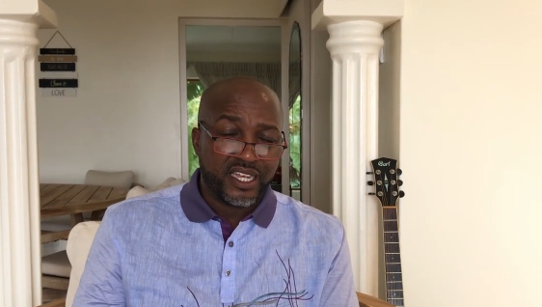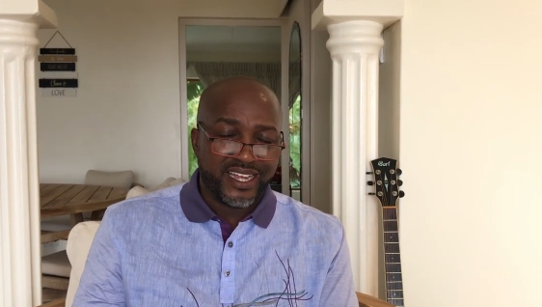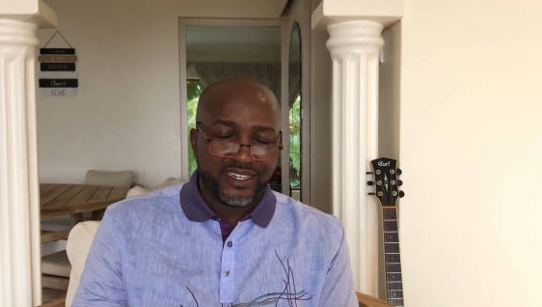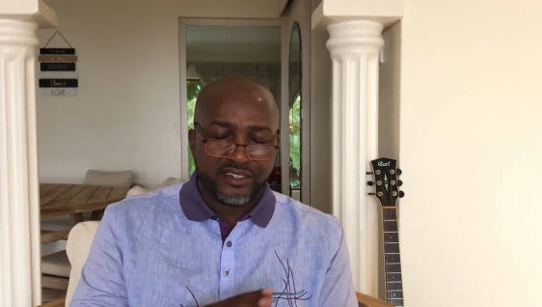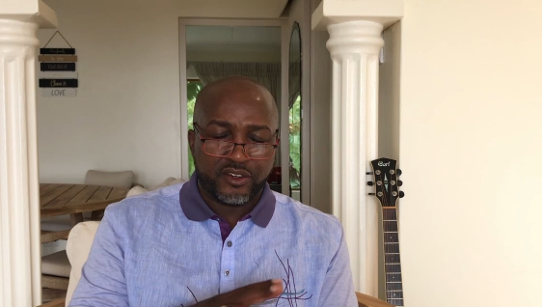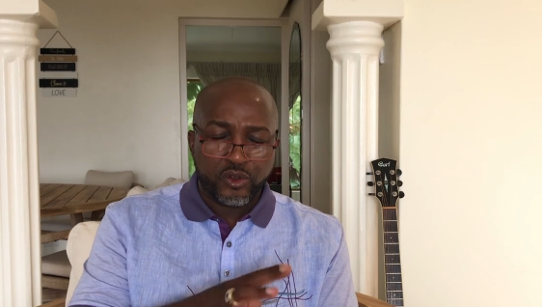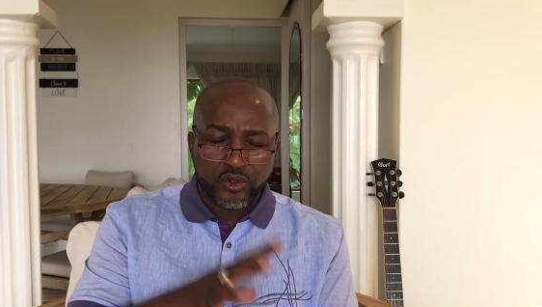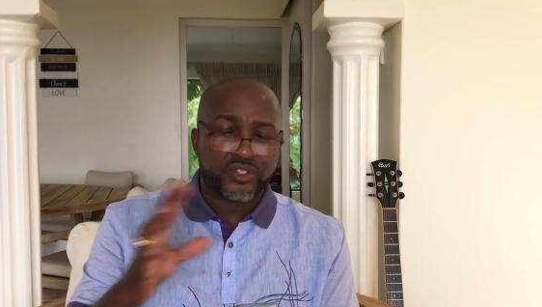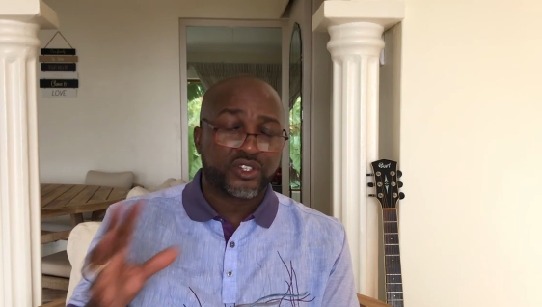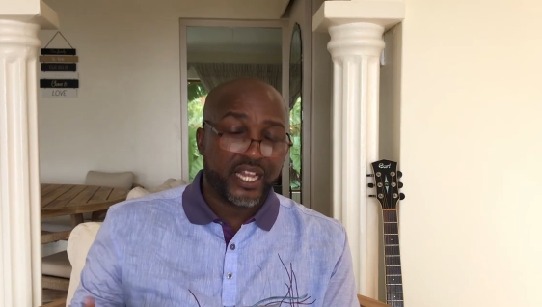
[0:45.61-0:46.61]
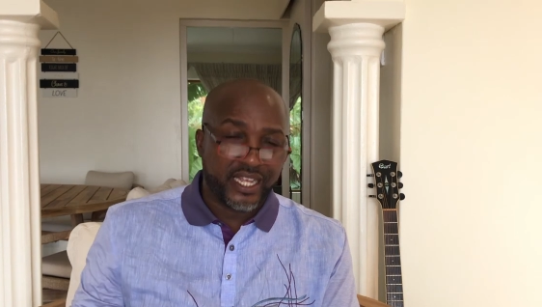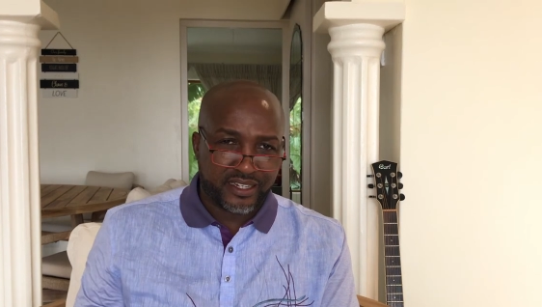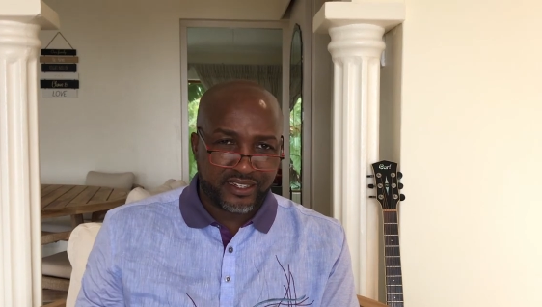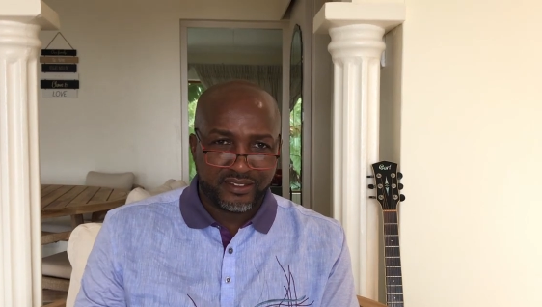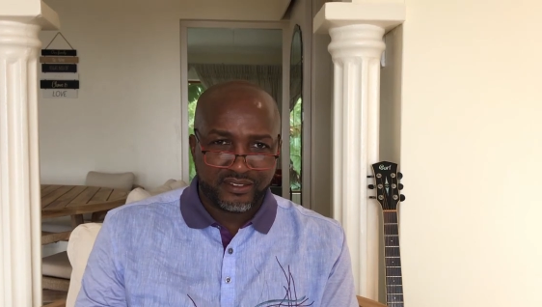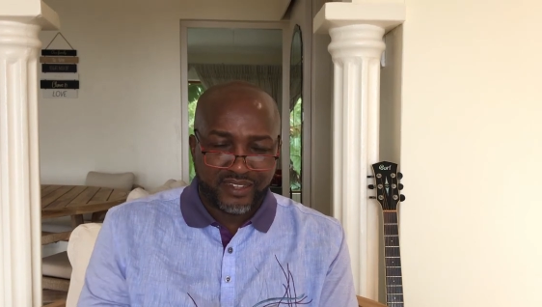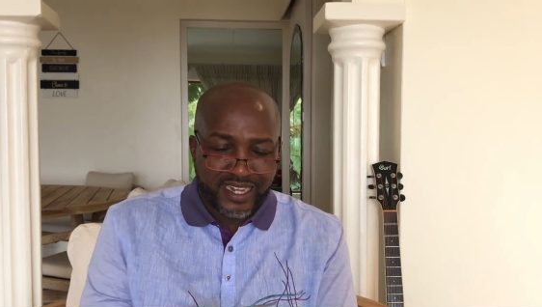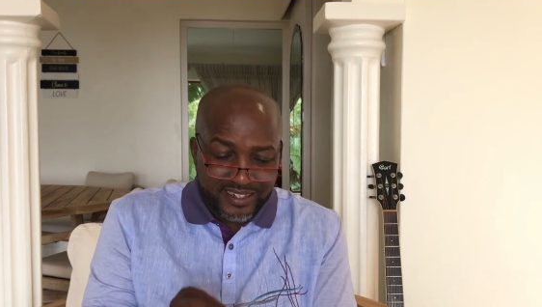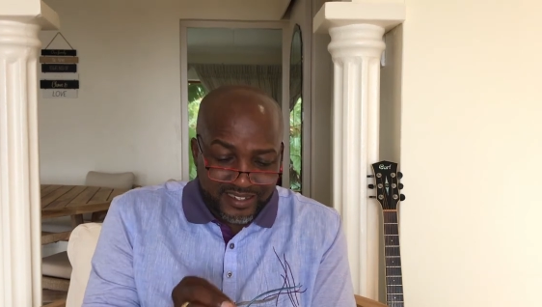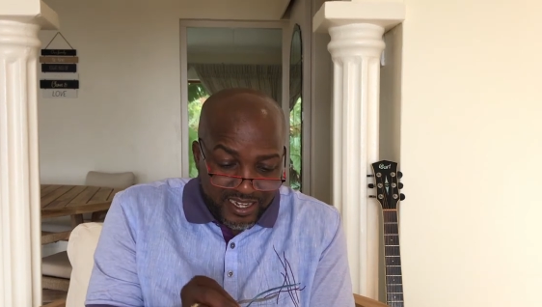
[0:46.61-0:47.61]
And it looks like that
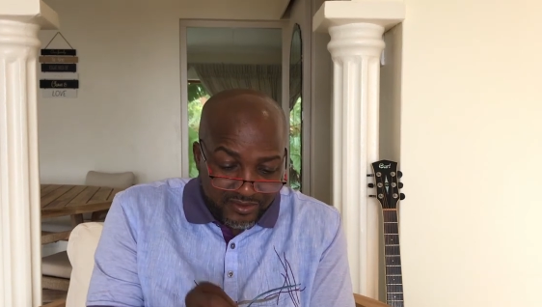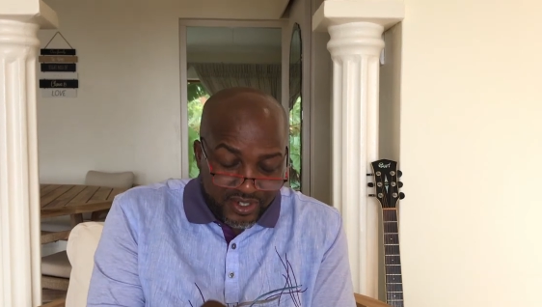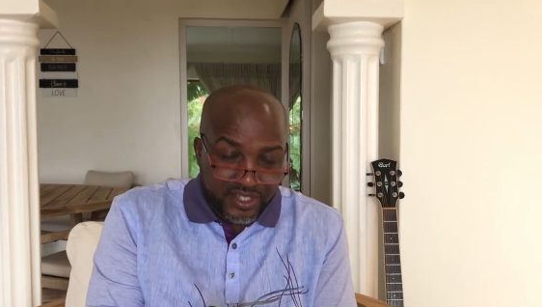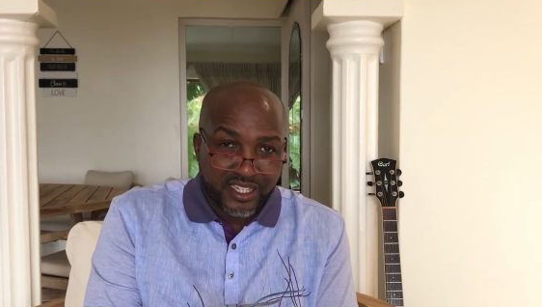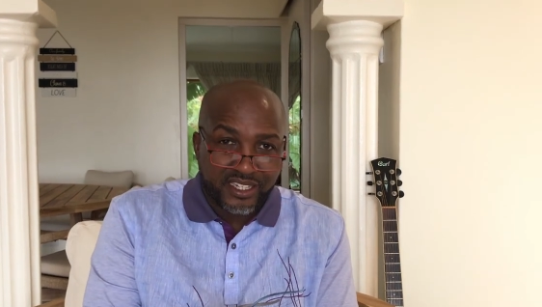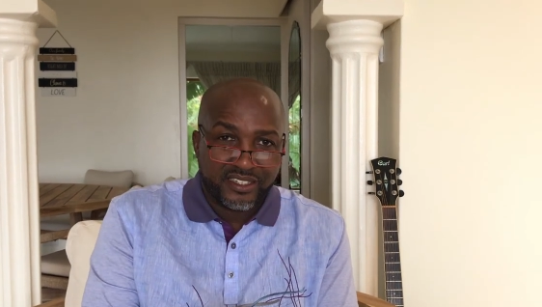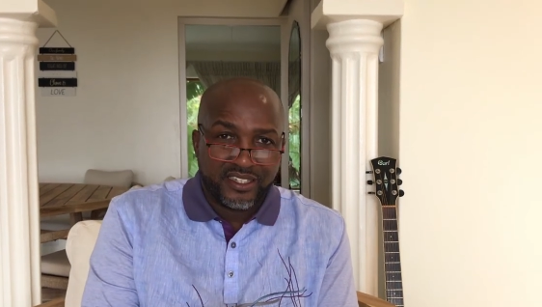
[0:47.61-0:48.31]
is everything.